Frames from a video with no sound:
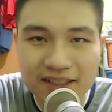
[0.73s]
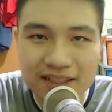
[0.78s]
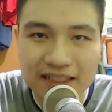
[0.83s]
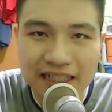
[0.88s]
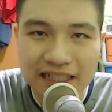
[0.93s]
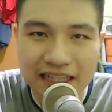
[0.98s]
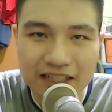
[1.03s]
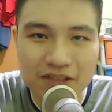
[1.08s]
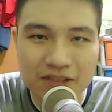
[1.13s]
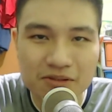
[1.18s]

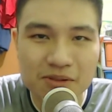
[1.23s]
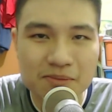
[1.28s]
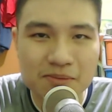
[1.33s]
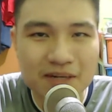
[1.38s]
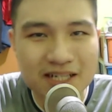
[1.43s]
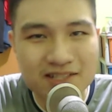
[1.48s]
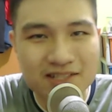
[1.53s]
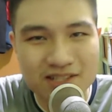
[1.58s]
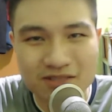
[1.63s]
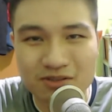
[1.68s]
Hello
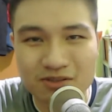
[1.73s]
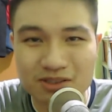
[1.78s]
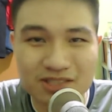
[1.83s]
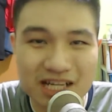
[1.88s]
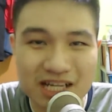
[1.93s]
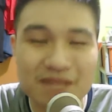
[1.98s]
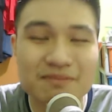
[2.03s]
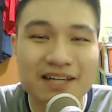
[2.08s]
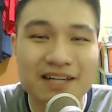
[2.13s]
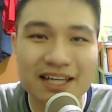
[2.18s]
everybody, it's
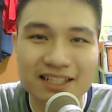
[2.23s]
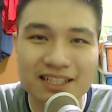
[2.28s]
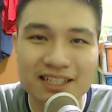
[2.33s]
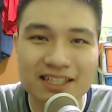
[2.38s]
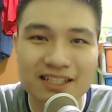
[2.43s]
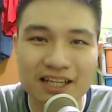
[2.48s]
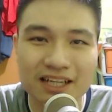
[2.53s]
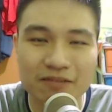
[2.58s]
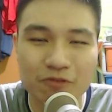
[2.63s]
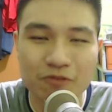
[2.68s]
EzraTime again
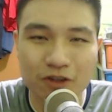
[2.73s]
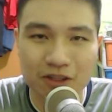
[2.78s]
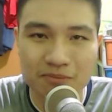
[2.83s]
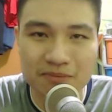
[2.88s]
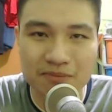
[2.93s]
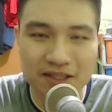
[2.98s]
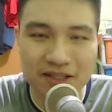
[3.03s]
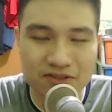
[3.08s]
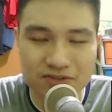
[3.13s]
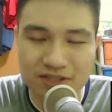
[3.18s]
here and welcome
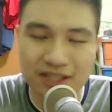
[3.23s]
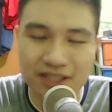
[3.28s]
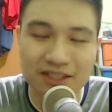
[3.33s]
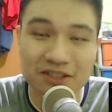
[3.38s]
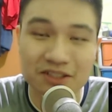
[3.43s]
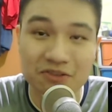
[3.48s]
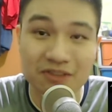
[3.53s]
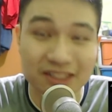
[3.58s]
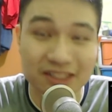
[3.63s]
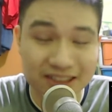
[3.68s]
back to another
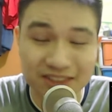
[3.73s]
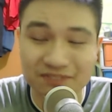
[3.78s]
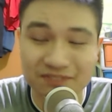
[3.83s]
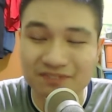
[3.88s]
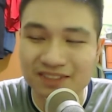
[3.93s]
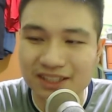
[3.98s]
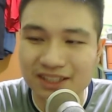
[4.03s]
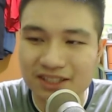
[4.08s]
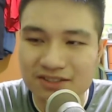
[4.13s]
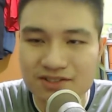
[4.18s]

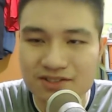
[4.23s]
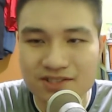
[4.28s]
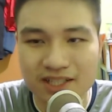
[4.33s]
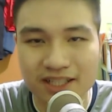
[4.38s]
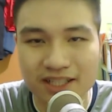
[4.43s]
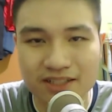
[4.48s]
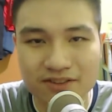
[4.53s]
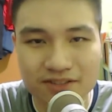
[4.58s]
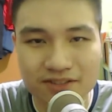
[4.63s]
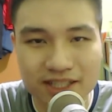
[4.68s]
videos
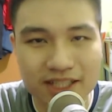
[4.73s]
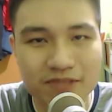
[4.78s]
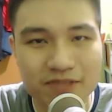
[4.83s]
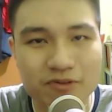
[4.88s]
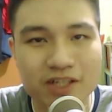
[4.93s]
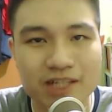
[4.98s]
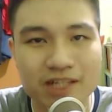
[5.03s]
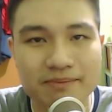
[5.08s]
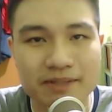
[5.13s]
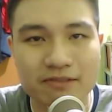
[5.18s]
and today we're
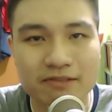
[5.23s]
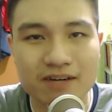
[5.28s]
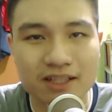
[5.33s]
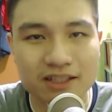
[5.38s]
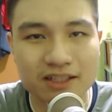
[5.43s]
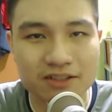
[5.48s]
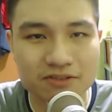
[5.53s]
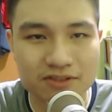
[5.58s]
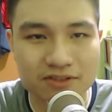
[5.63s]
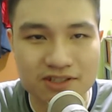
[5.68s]
going to be
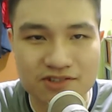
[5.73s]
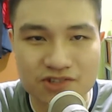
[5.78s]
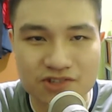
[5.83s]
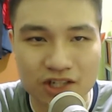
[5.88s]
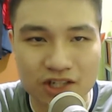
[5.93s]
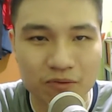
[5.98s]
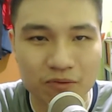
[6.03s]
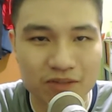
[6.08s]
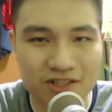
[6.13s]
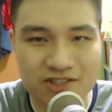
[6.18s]
reacting to the
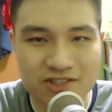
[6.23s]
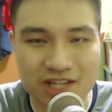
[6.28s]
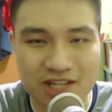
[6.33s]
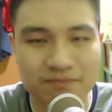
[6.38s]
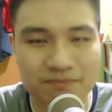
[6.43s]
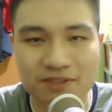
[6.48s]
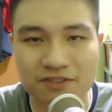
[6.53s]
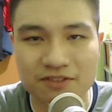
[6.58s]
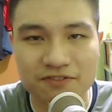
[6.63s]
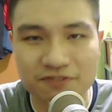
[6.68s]
John Wick
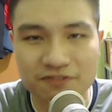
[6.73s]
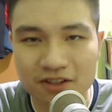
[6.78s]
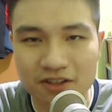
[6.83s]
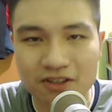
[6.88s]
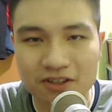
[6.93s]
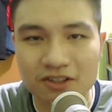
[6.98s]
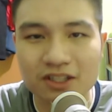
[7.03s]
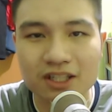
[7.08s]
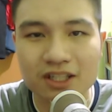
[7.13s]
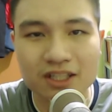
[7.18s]
chapter
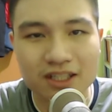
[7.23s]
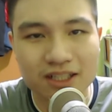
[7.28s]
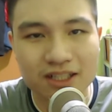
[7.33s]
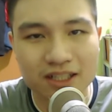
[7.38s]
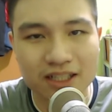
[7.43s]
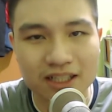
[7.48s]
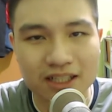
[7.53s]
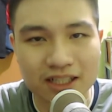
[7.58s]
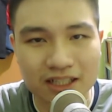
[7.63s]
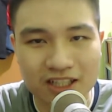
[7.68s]
4
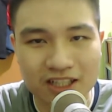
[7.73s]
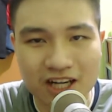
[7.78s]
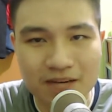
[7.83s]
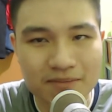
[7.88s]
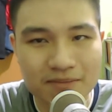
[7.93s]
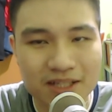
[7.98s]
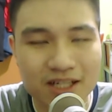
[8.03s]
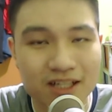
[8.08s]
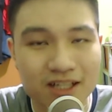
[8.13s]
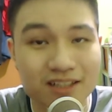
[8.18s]
uh,
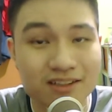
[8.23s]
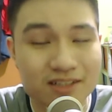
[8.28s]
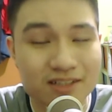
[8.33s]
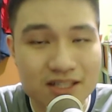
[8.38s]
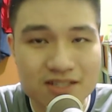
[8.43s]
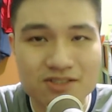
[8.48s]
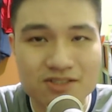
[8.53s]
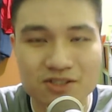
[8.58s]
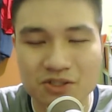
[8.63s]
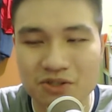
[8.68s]
Comic-Con
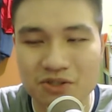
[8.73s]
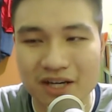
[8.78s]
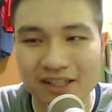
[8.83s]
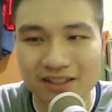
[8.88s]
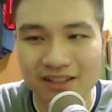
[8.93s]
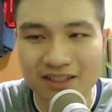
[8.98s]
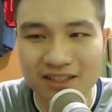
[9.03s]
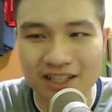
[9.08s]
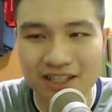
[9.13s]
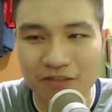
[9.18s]
teaser
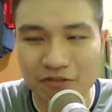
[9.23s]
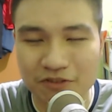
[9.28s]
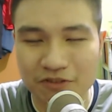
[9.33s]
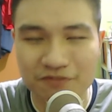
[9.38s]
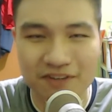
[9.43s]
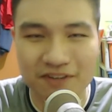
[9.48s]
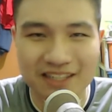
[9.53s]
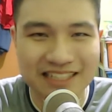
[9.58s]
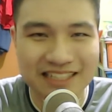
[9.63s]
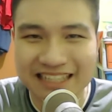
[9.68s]
trailer. Uh, we
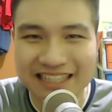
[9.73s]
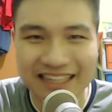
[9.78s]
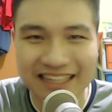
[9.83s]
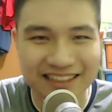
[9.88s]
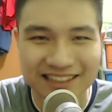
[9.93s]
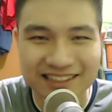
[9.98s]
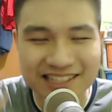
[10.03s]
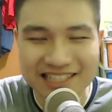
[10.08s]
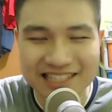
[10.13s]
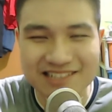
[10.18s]
finally got
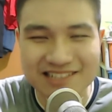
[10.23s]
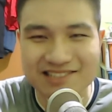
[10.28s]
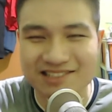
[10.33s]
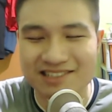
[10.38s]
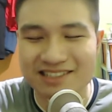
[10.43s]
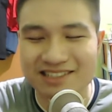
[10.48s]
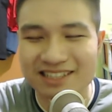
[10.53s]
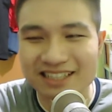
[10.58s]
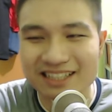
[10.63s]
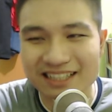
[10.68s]
a
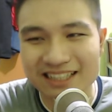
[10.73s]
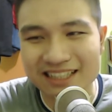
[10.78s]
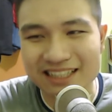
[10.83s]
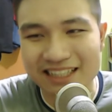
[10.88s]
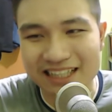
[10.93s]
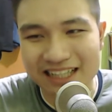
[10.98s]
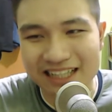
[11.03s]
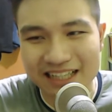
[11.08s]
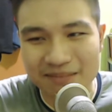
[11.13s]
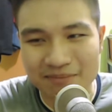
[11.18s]
teaser.
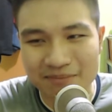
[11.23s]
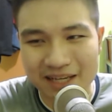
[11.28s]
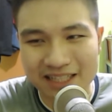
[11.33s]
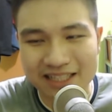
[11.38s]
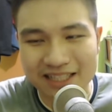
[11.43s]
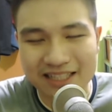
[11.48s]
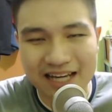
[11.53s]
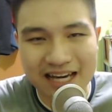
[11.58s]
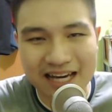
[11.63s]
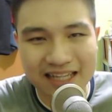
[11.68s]
Um, I
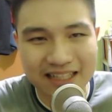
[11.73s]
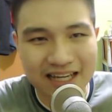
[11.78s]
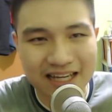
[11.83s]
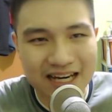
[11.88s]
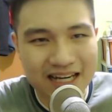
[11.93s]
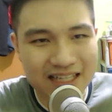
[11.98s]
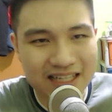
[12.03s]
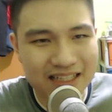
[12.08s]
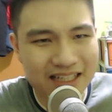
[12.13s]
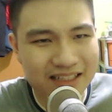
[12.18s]
mean I
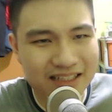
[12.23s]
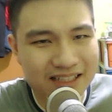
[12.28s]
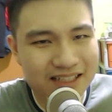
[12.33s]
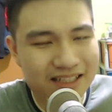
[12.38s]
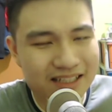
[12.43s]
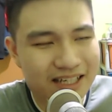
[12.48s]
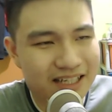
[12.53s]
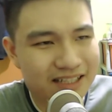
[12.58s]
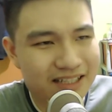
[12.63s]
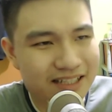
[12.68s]
I think
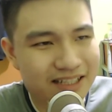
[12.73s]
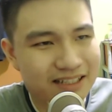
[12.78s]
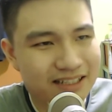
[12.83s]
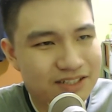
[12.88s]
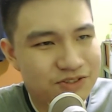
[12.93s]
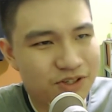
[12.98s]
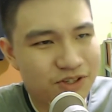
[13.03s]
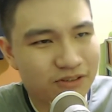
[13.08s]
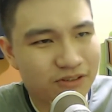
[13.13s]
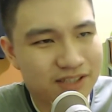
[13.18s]
they, they did
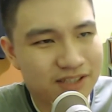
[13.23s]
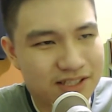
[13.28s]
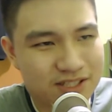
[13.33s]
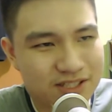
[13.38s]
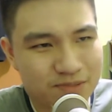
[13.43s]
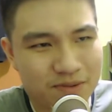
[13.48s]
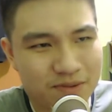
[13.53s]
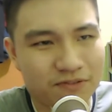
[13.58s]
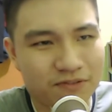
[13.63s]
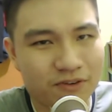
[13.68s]
show a teaser
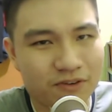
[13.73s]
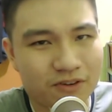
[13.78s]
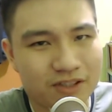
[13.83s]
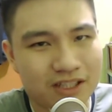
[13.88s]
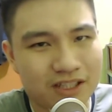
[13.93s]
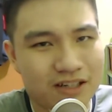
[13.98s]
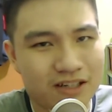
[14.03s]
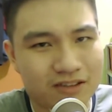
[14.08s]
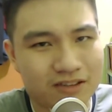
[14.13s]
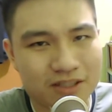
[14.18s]
before on
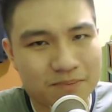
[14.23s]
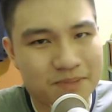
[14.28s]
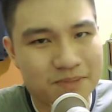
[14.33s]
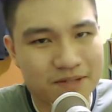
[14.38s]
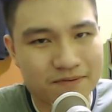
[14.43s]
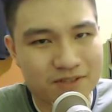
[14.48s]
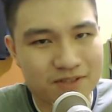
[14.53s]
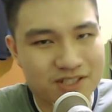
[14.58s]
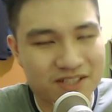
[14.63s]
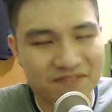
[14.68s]
the, on the
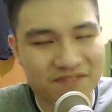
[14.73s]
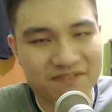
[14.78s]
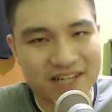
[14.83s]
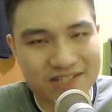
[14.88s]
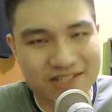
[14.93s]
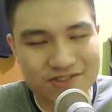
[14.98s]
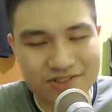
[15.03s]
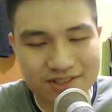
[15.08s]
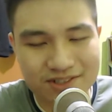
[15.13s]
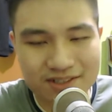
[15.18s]
previous
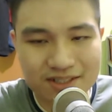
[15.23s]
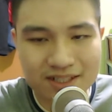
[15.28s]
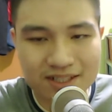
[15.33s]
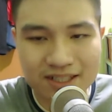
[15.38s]
convention.